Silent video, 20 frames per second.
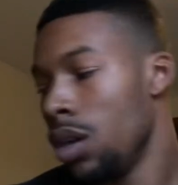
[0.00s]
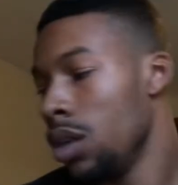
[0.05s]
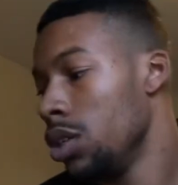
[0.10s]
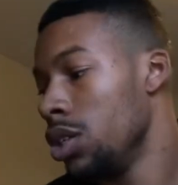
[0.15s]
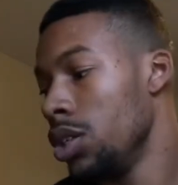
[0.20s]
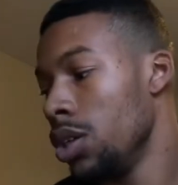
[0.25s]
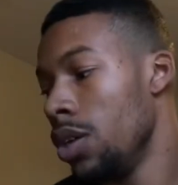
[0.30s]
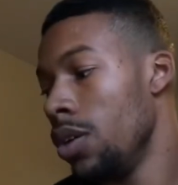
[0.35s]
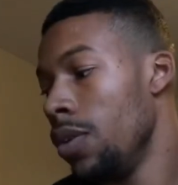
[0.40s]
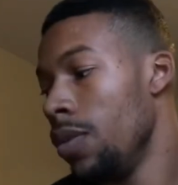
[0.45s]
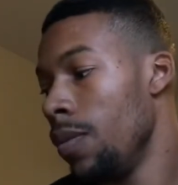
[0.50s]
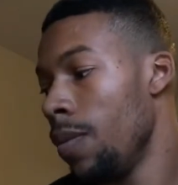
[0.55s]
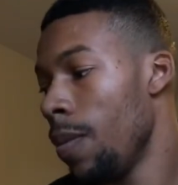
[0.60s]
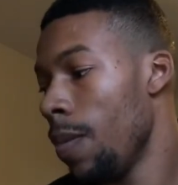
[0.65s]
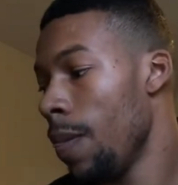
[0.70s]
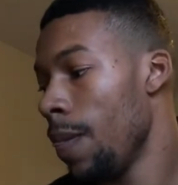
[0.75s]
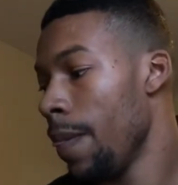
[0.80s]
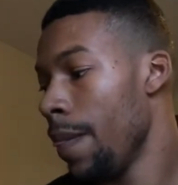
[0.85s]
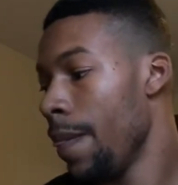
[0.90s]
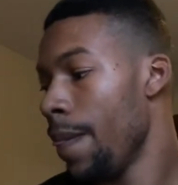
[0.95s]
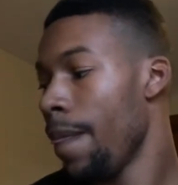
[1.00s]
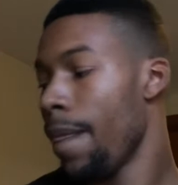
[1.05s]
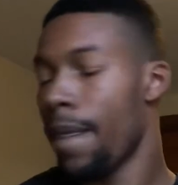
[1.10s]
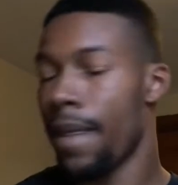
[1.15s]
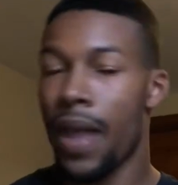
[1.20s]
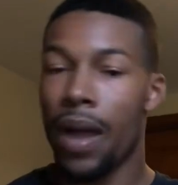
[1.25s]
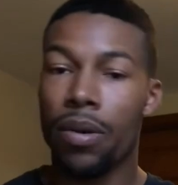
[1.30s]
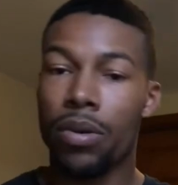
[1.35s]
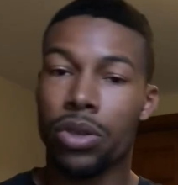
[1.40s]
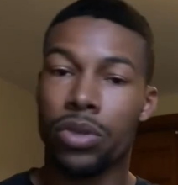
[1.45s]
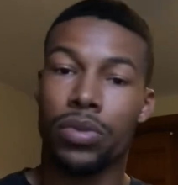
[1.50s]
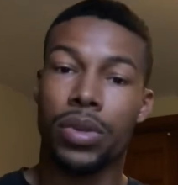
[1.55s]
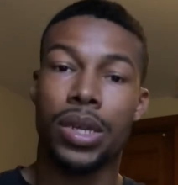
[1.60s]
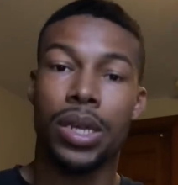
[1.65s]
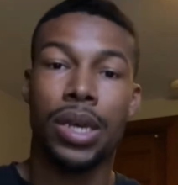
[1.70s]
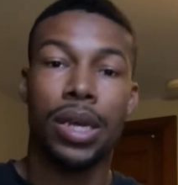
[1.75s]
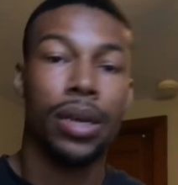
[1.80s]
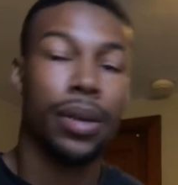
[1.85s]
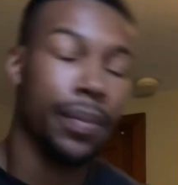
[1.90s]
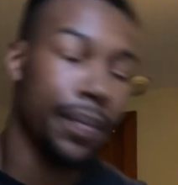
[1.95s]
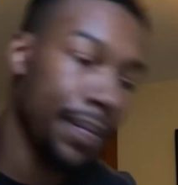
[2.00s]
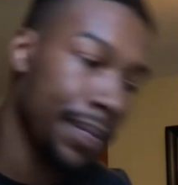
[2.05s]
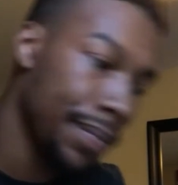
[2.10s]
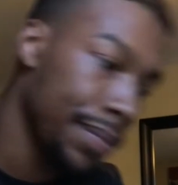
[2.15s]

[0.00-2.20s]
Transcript: So that was really